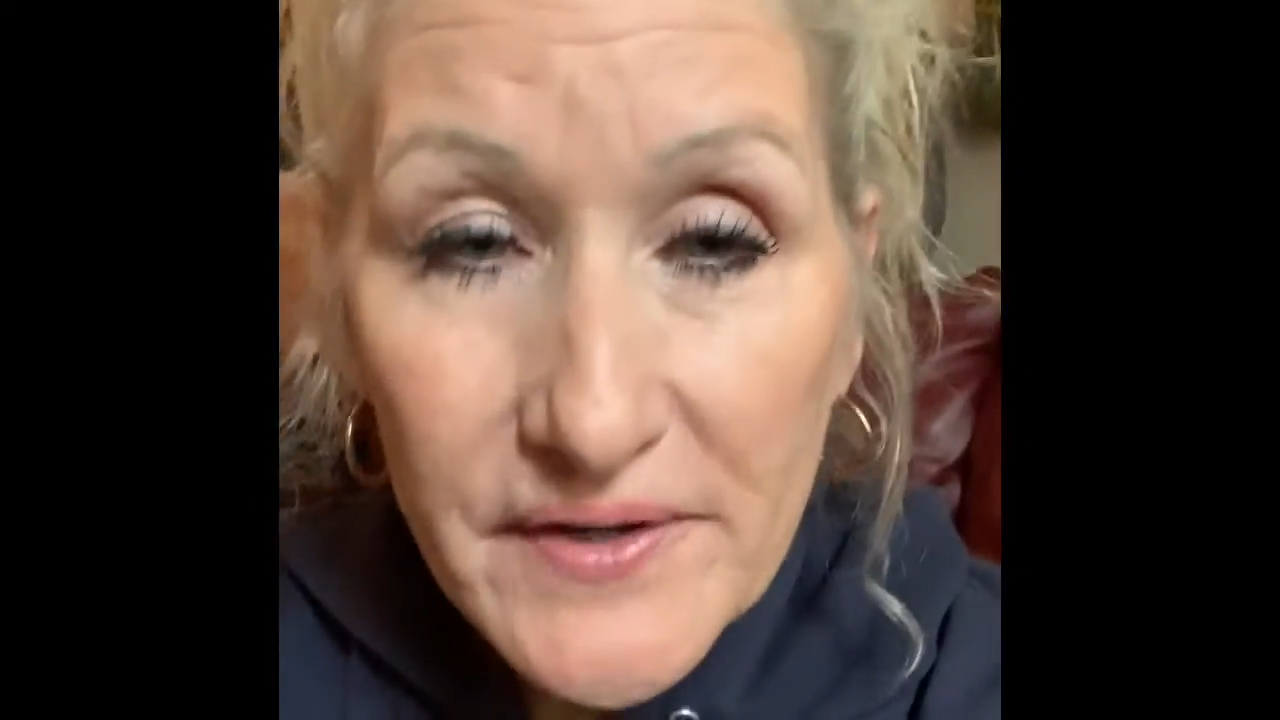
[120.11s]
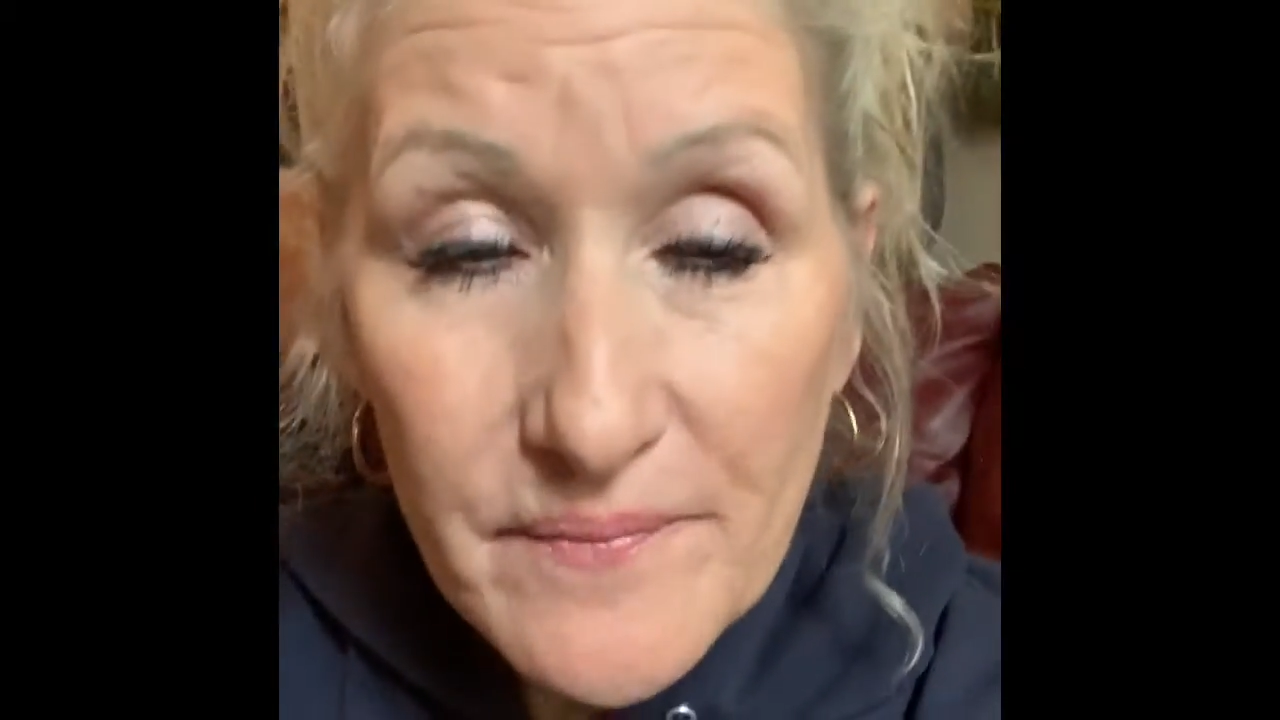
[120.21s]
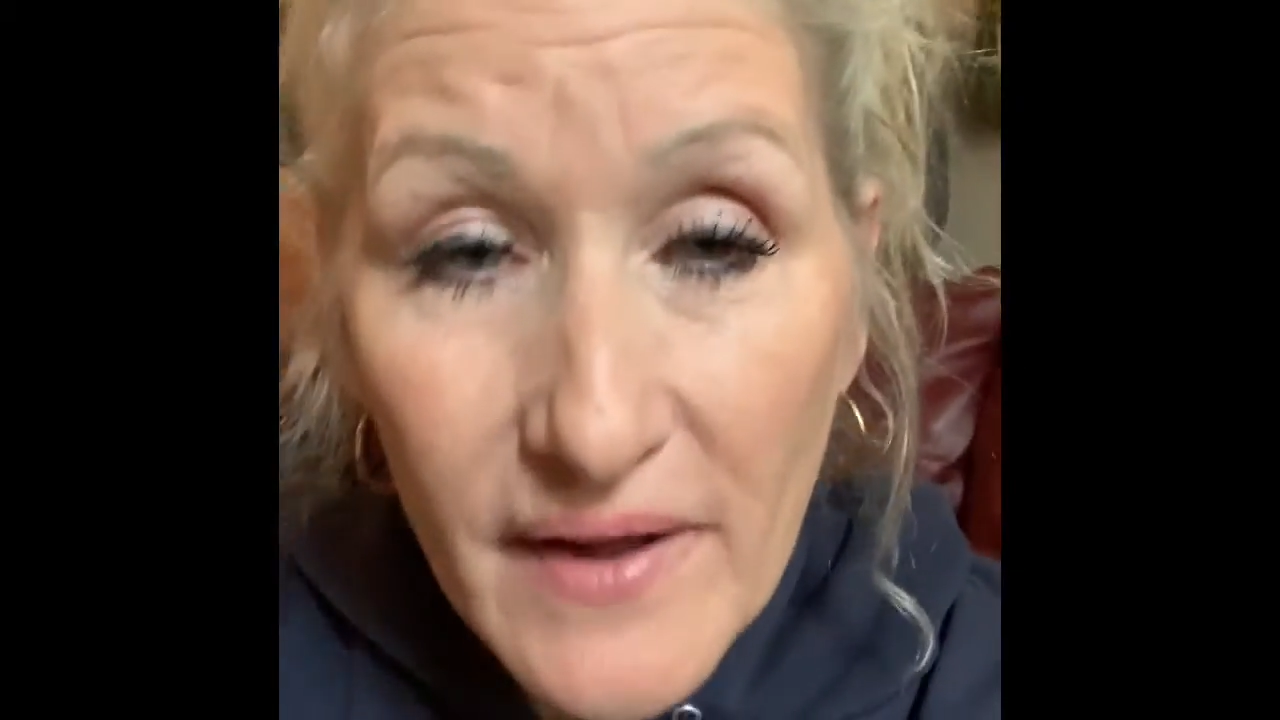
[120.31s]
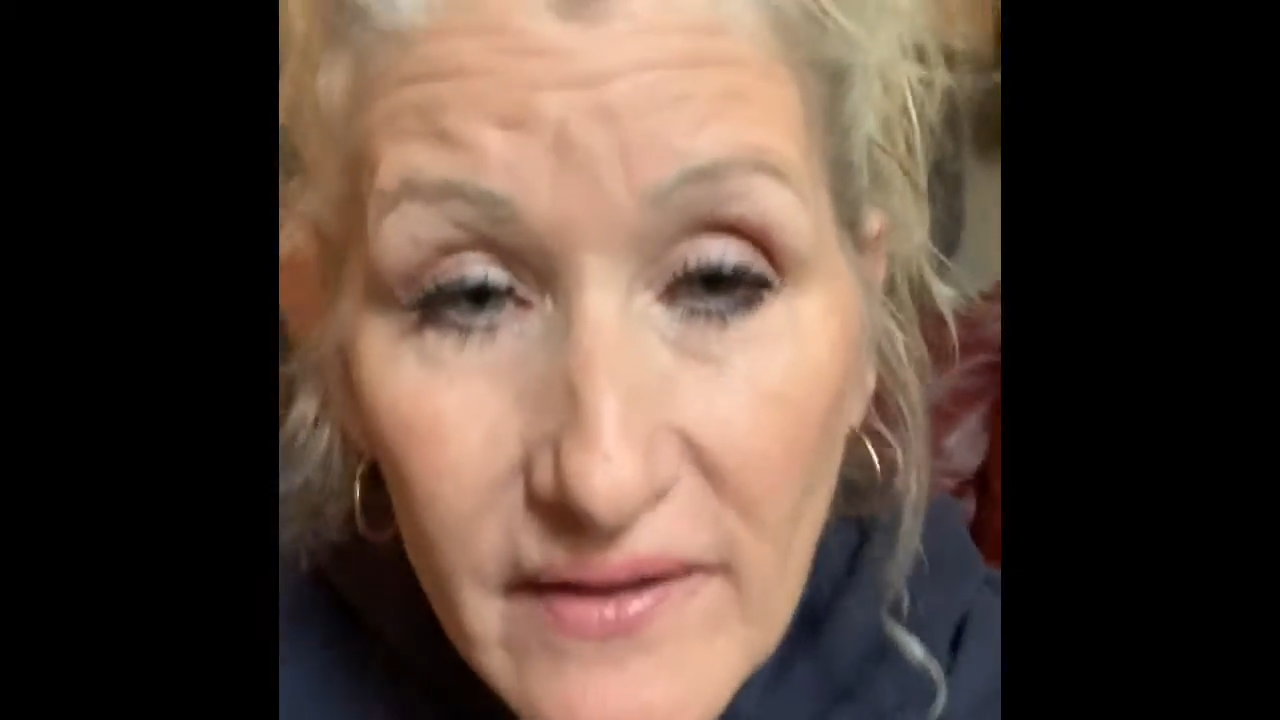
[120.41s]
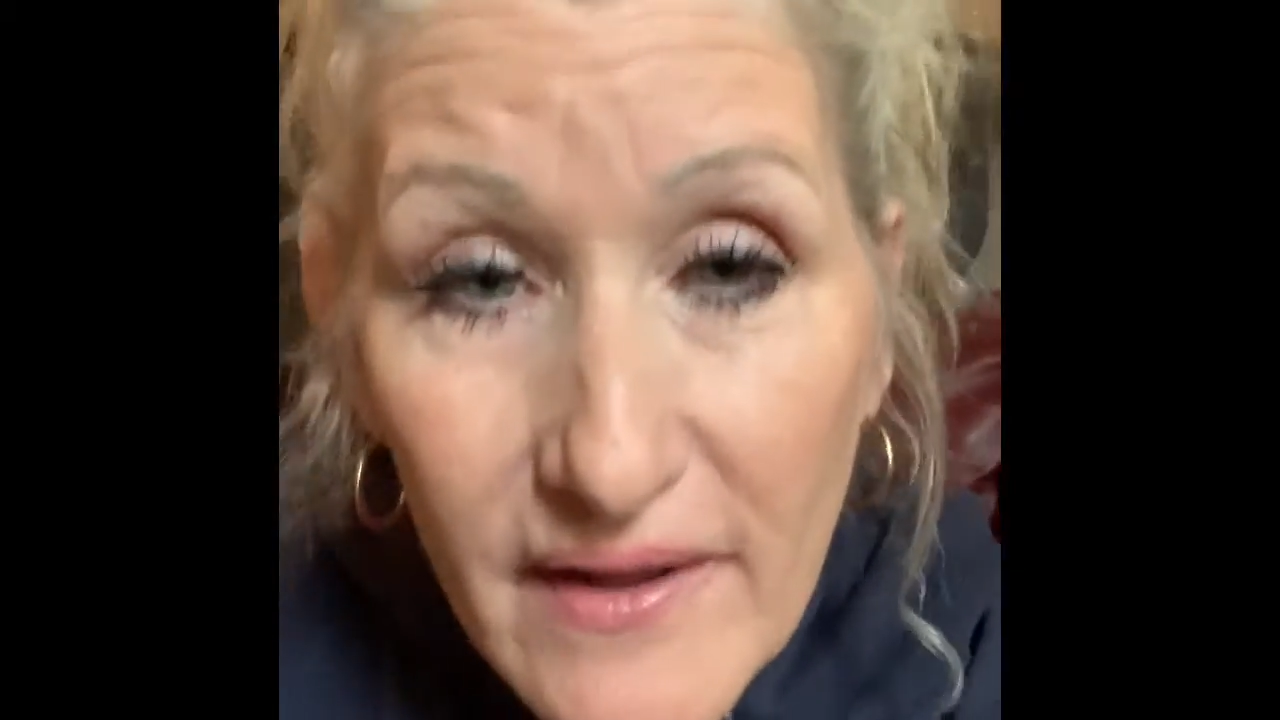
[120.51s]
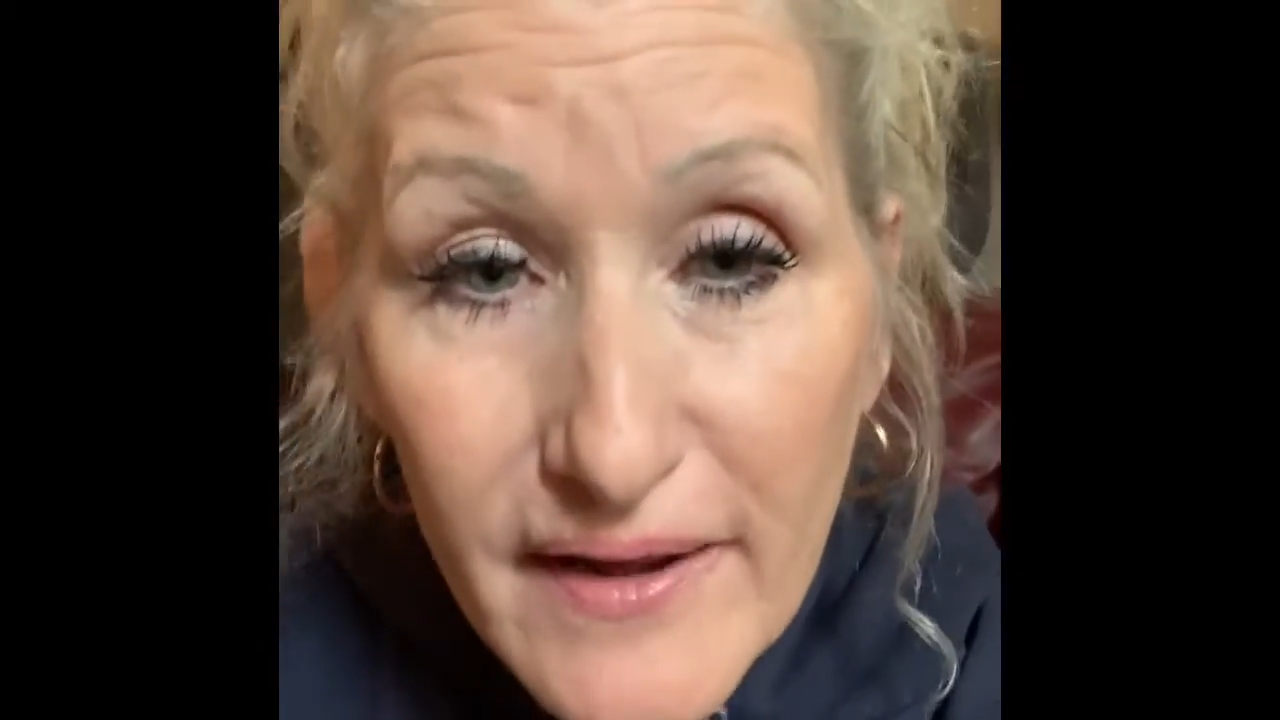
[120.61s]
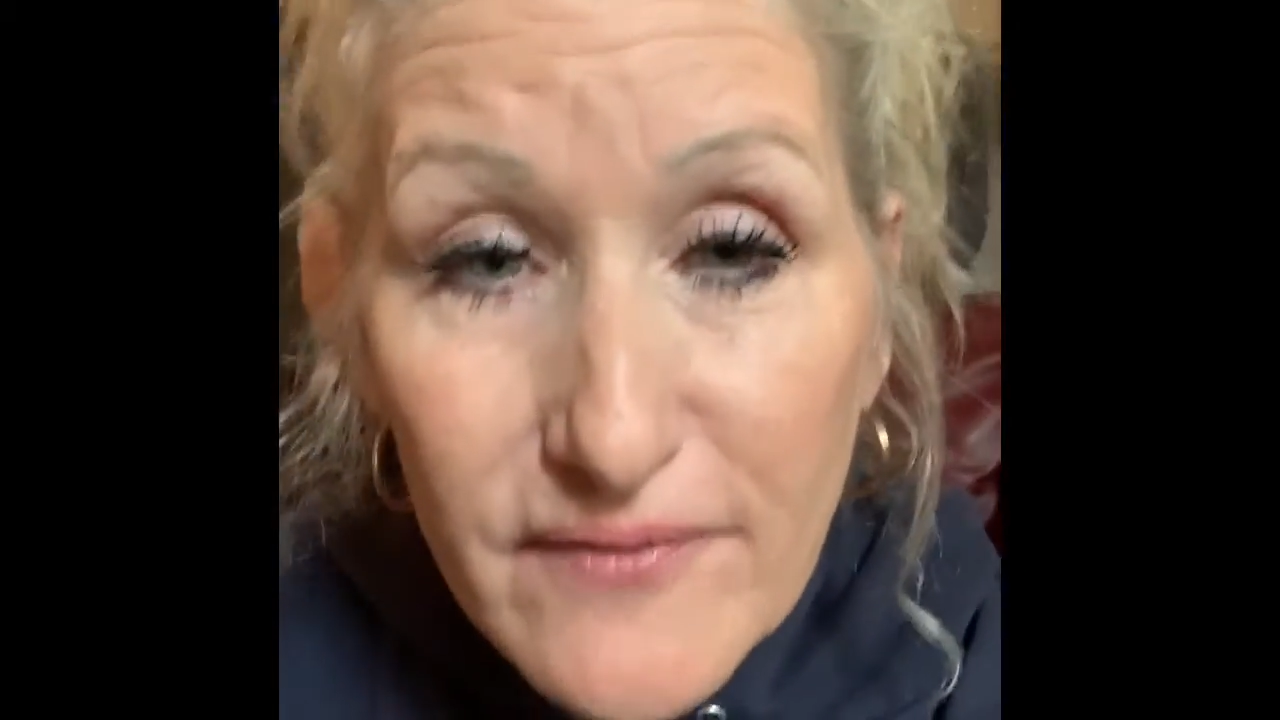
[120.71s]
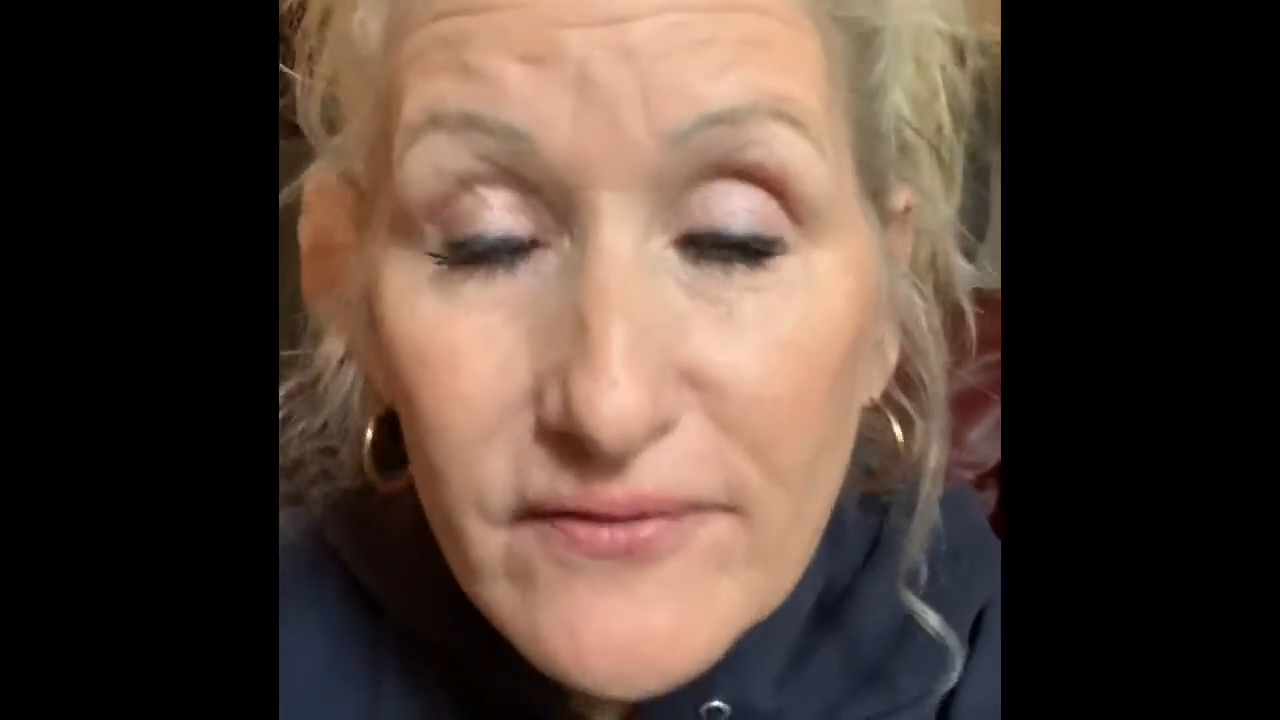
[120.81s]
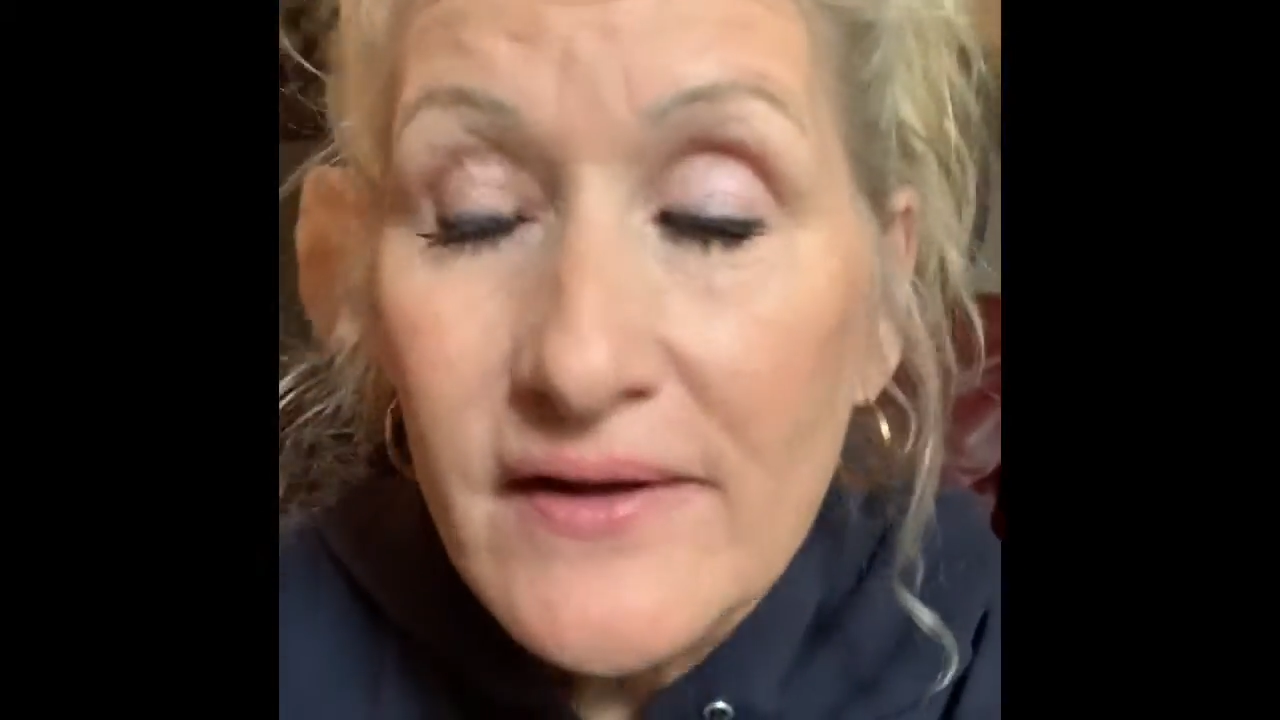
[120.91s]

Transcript: of my life